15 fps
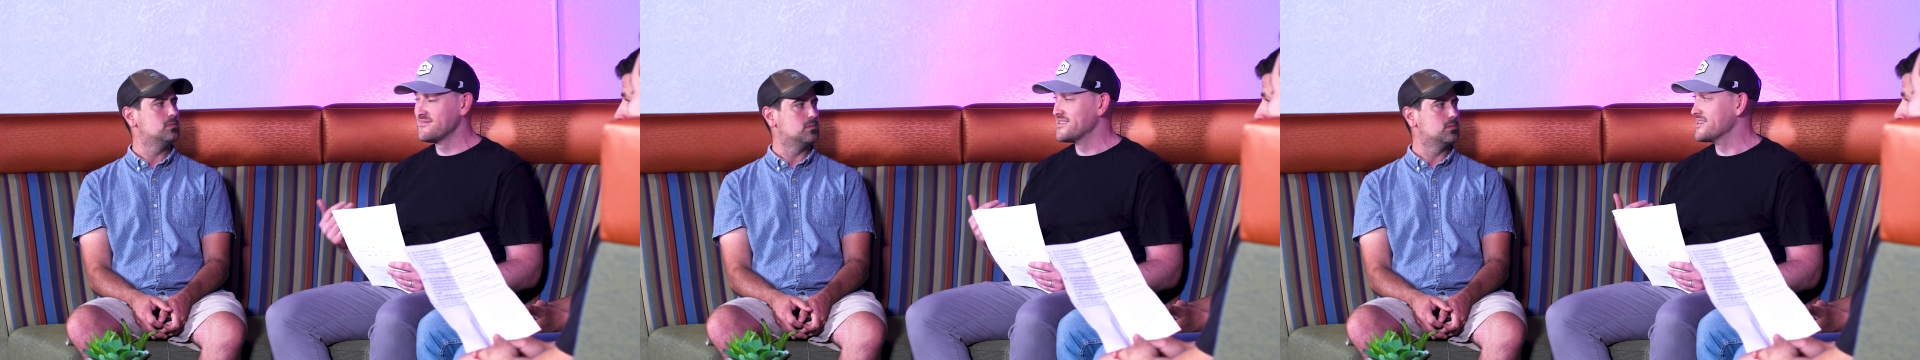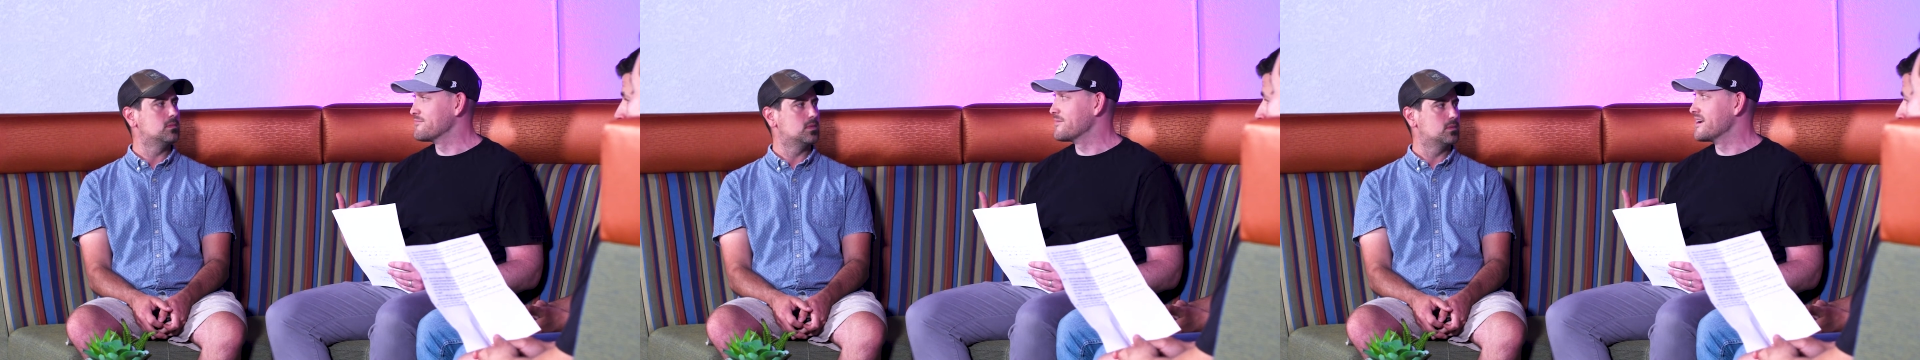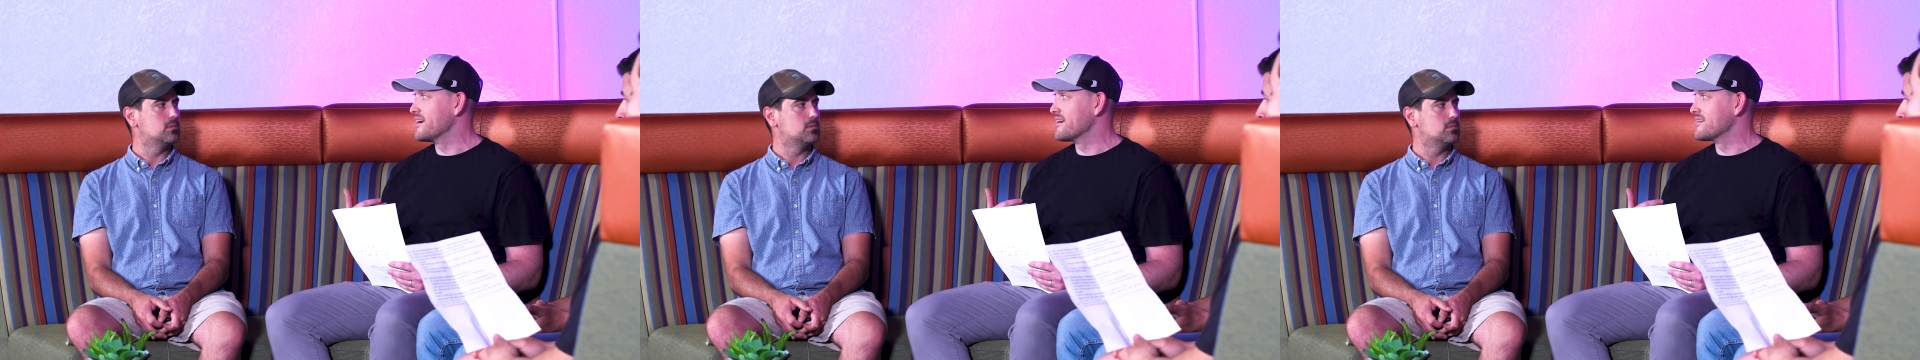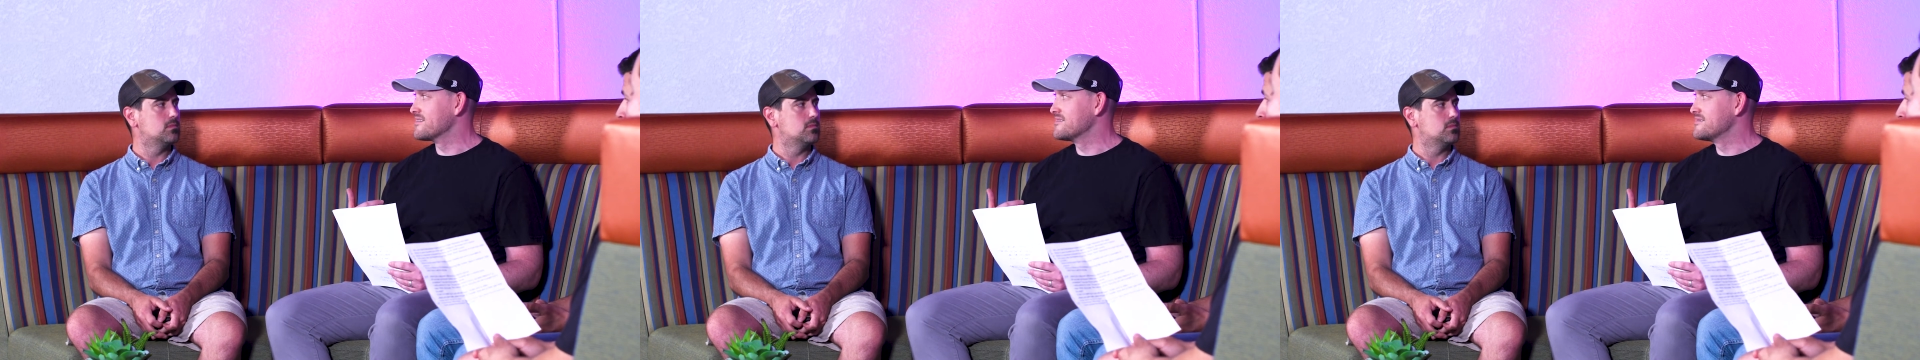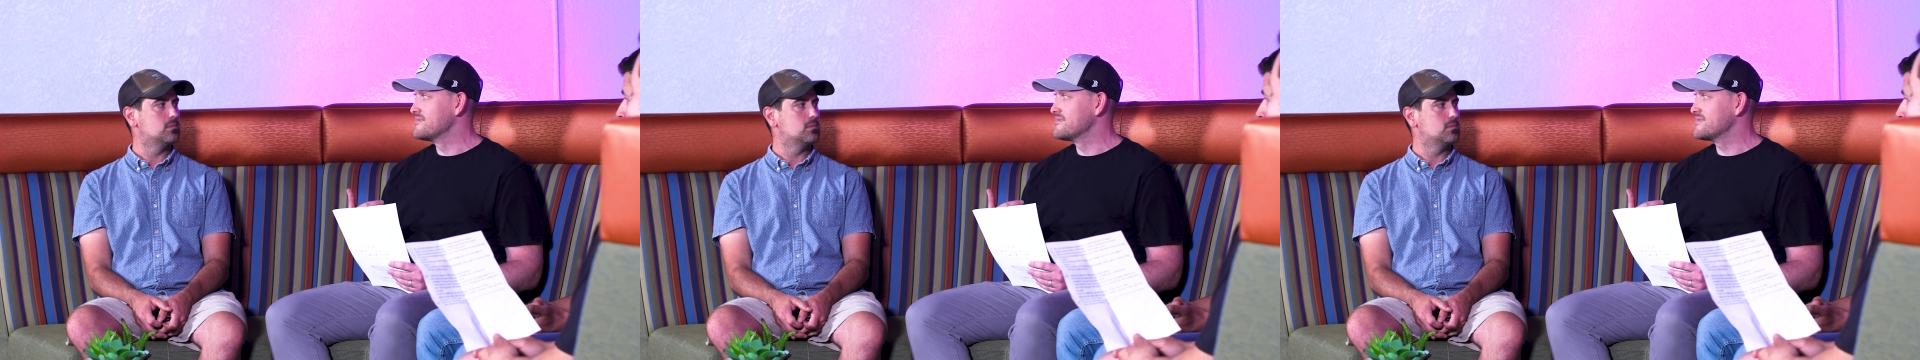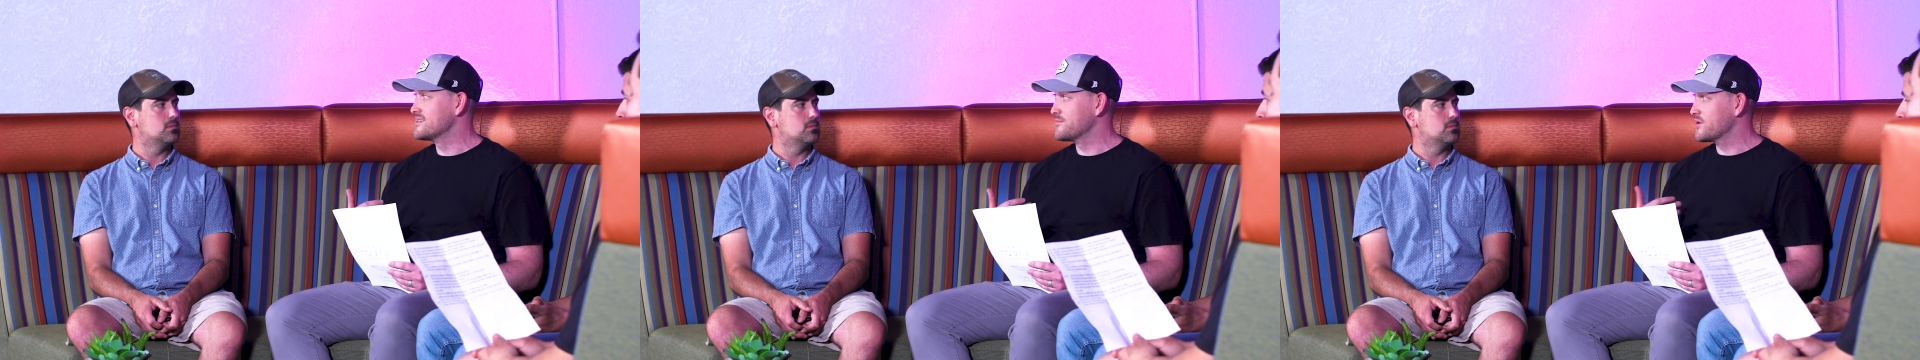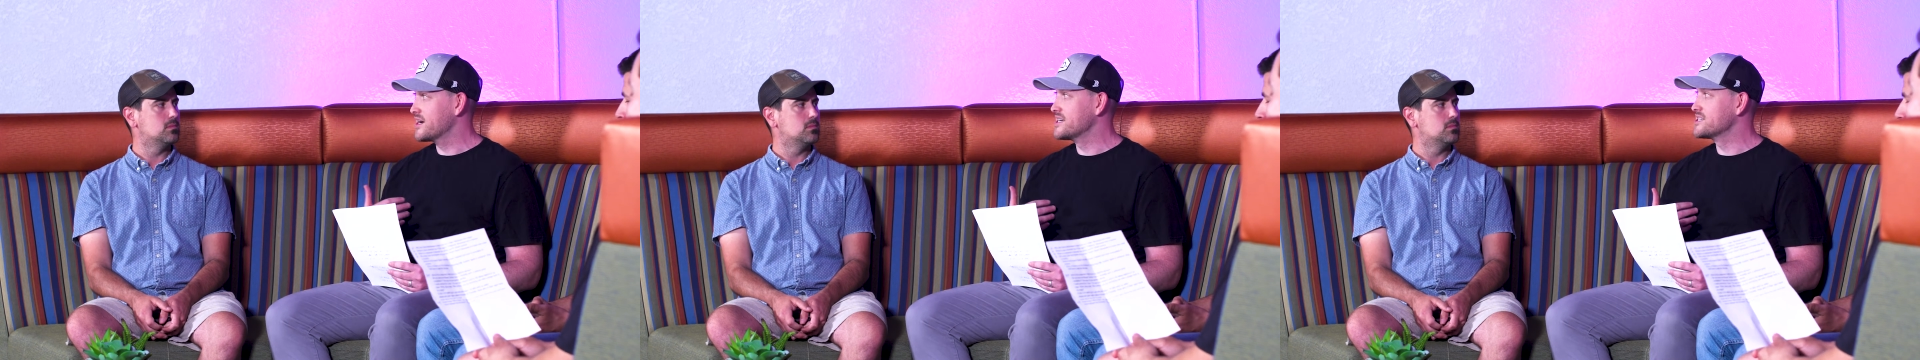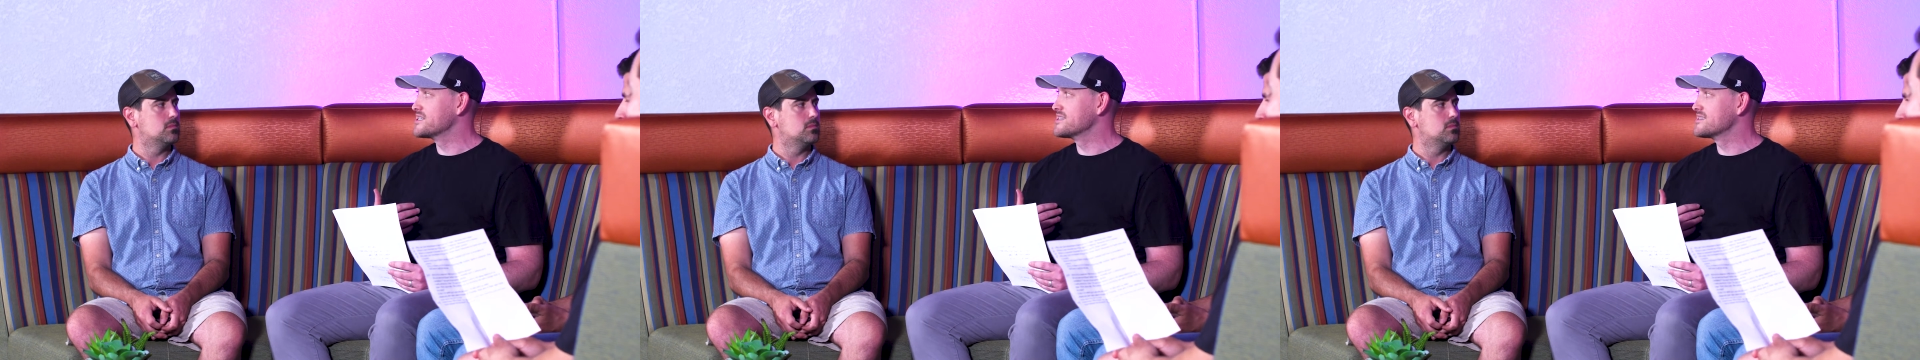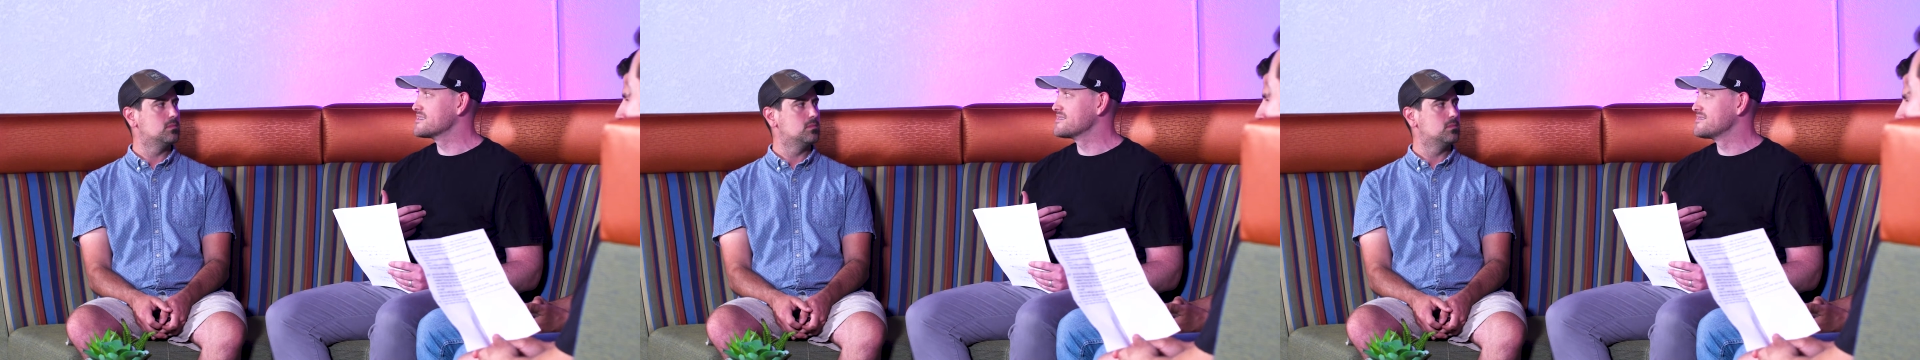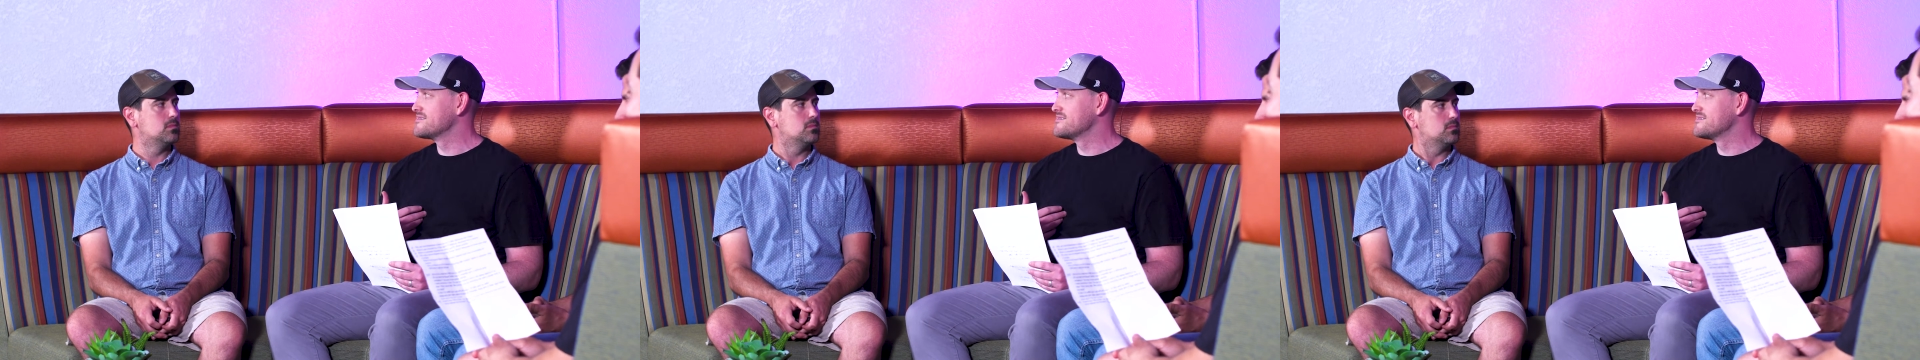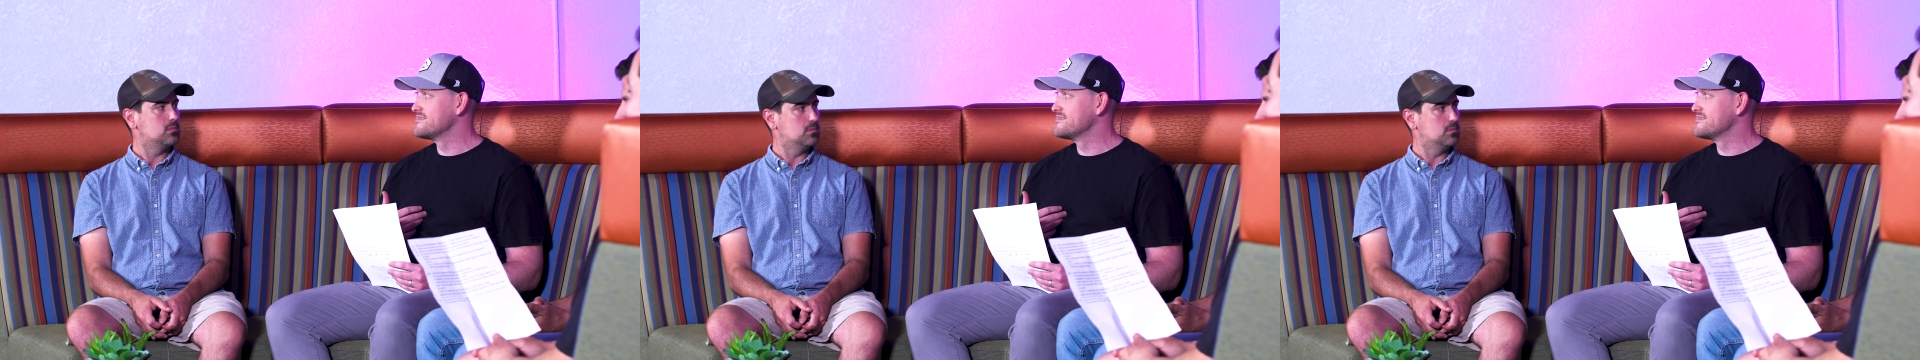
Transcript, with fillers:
Speaker 1: and we are the branches.